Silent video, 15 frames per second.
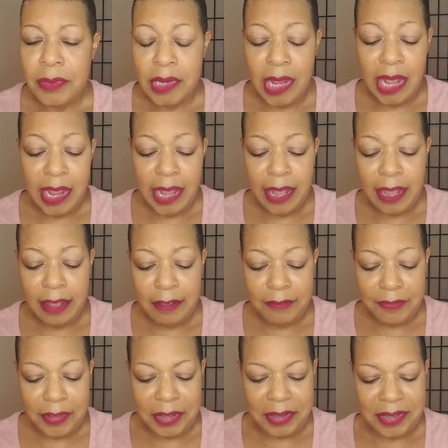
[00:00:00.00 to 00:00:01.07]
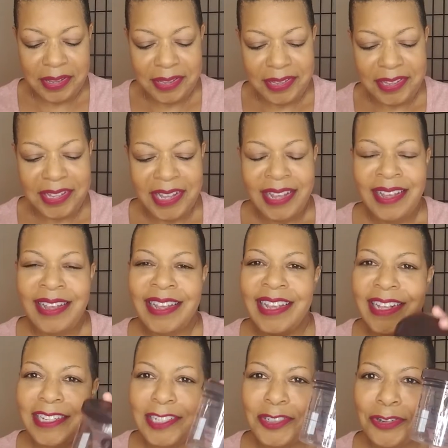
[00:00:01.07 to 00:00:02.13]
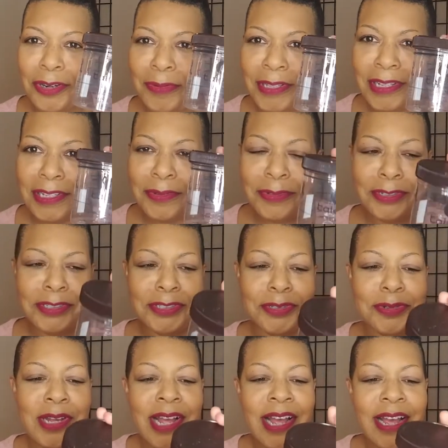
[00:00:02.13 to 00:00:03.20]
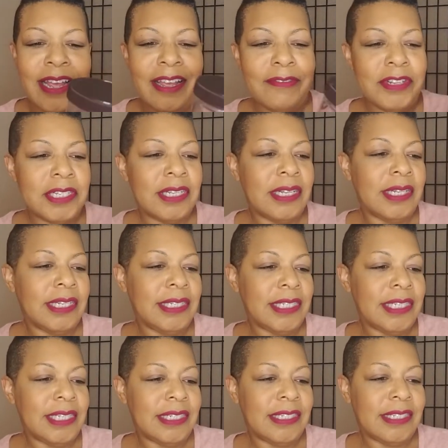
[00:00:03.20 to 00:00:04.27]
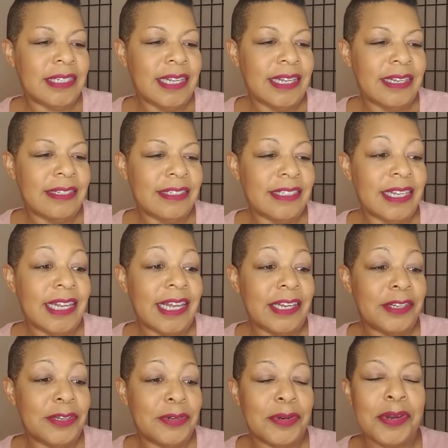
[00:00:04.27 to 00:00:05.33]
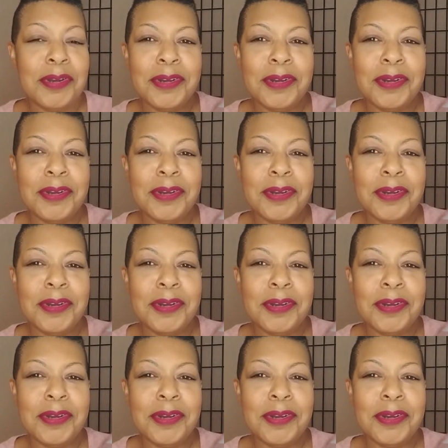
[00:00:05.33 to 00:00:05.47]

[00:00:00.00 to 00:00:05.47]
I have, any jar with a lid will do. I have a Talenti's gelato